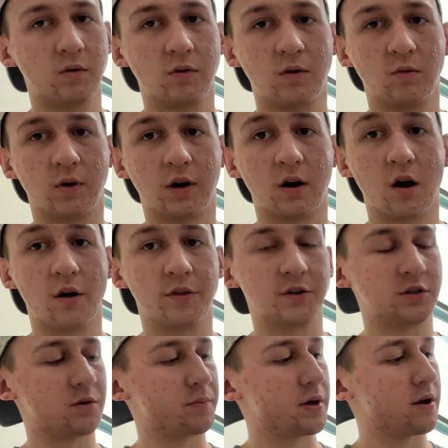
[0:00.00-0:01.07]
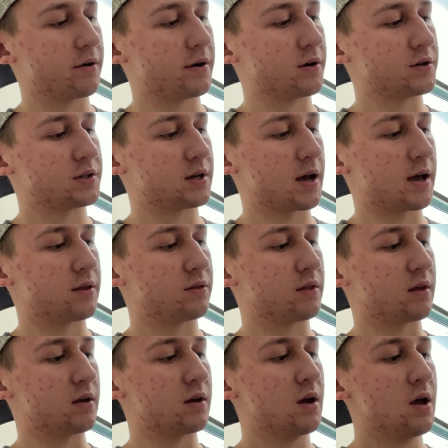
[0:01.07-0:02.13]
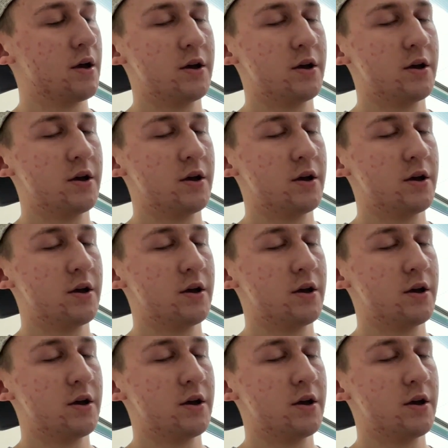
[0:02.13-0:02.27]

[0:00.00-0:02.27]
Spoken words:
where on the superior side, the